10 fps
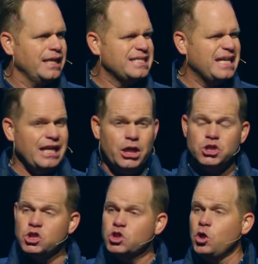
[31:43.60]
Let's get
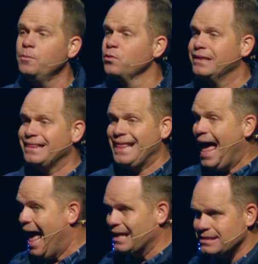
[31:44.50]
consumed with
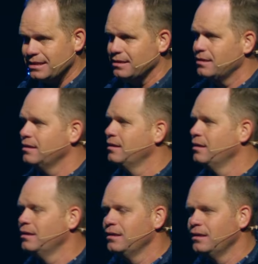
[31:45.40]
that.
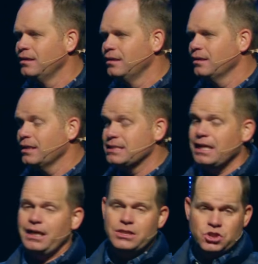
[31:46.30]
Let's
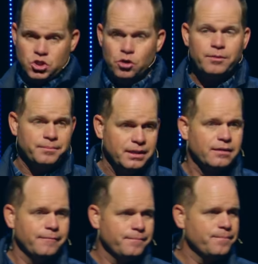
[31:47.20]
get consumed
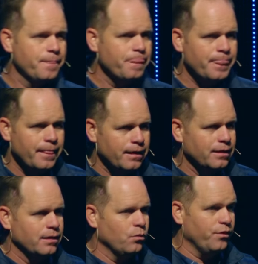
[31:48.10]

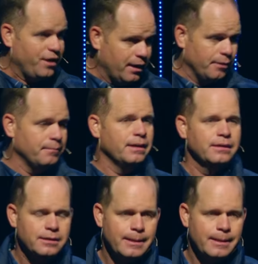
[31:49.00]
with him.